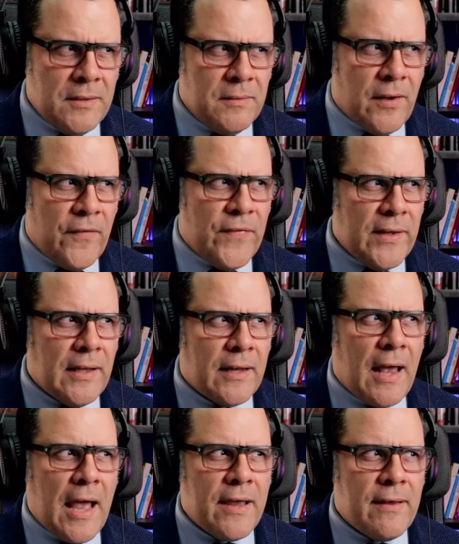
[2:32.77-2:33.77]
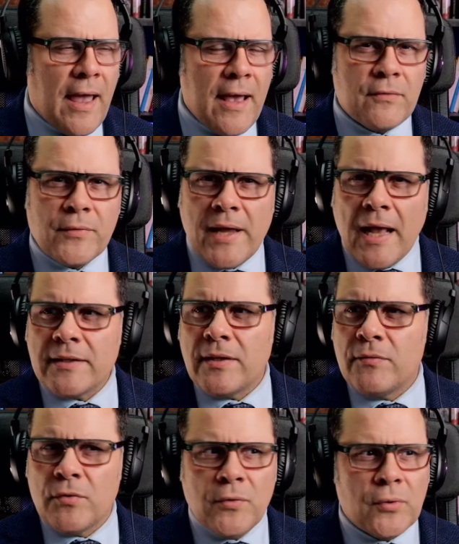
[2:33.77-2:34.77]
I think that I have
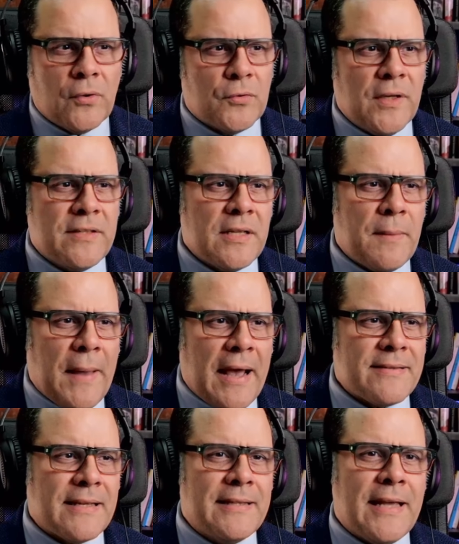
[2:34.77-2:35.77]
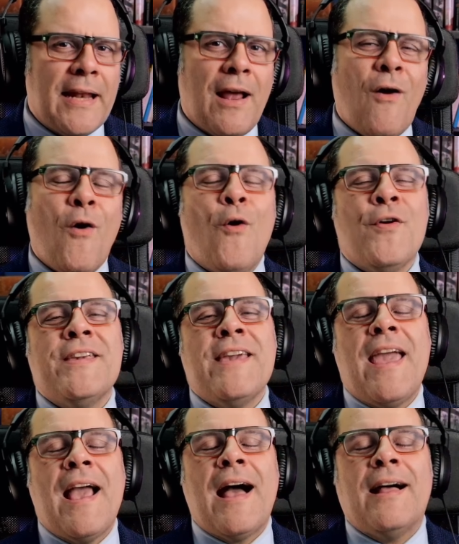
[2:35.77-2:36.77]
reacted to her tweets in the past, and then, oh
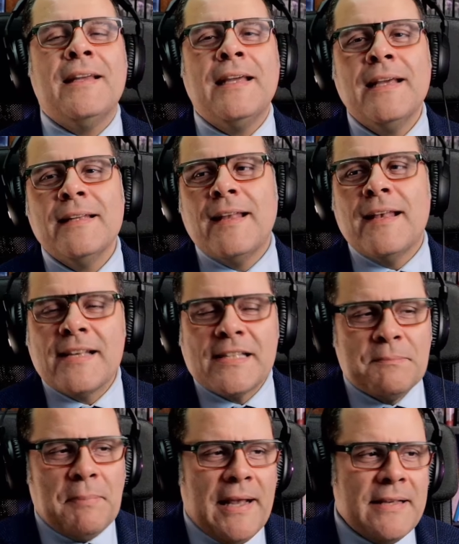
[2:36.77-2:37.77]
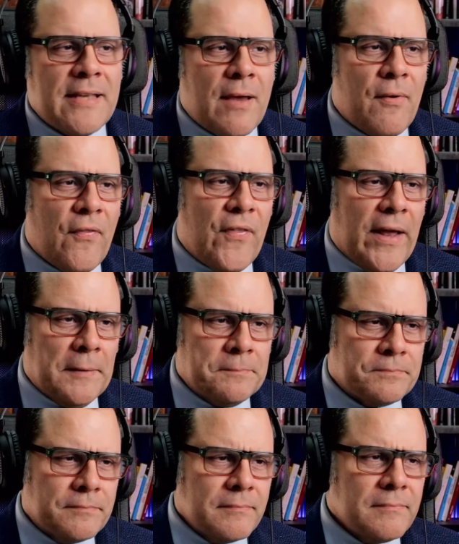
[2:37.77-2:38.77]
yeah, this explains
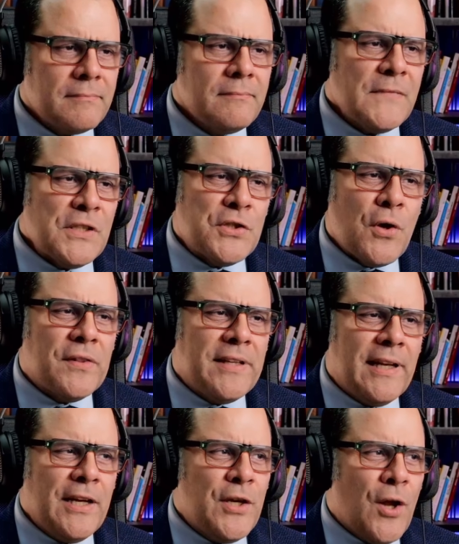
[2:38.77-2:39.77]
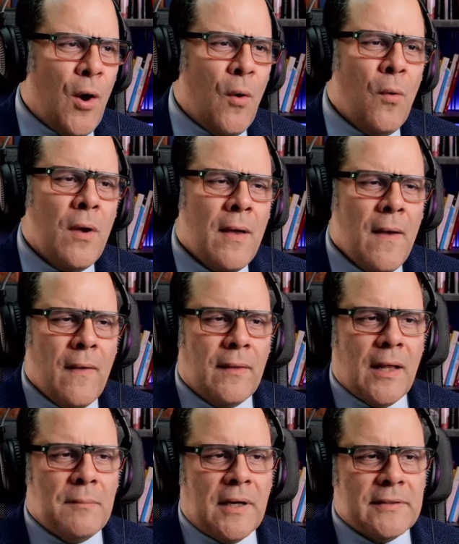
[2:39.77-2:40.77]
everything. So they didn't know
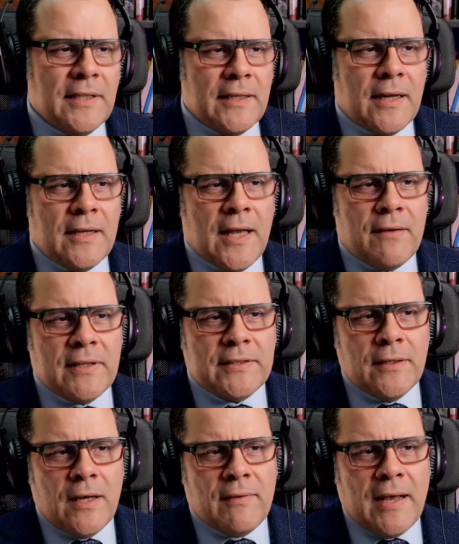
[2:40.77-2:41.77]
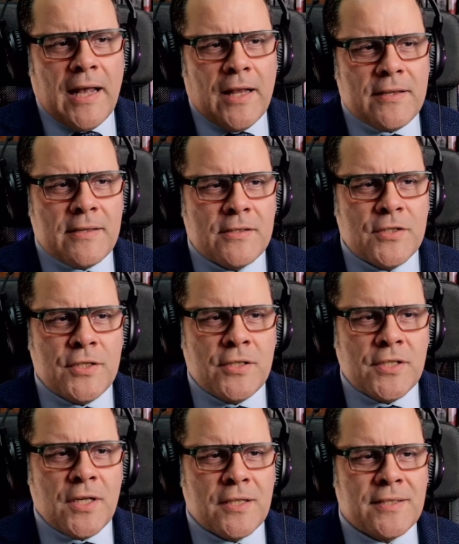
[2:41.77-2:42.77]
that Martina Navratilova has
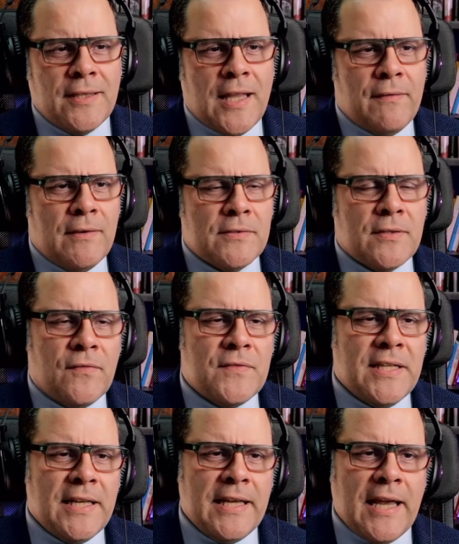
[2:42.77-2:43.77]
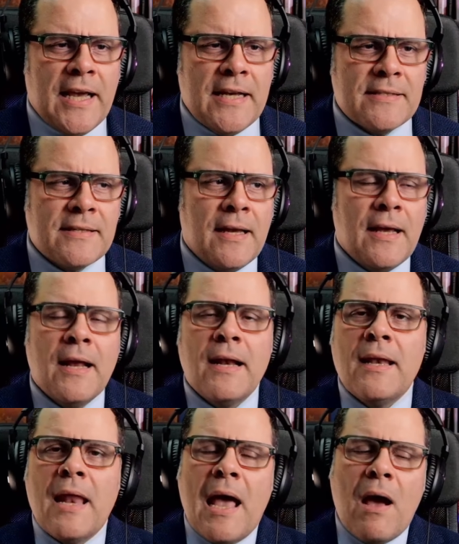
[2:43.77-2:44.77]
such levels of TDS.
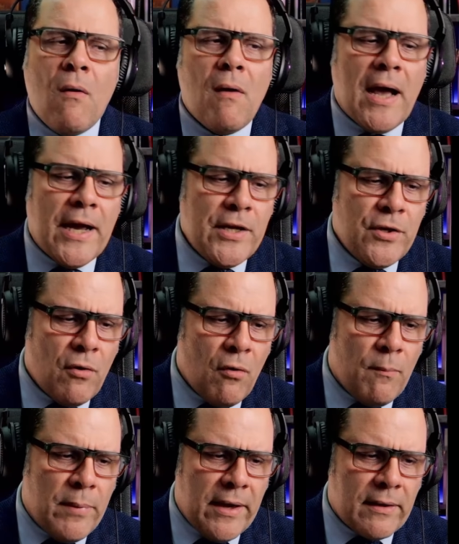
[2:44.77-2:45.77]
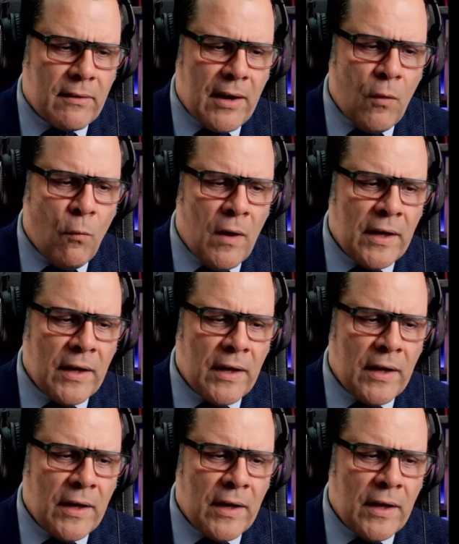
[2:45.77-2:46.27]
Now I know better.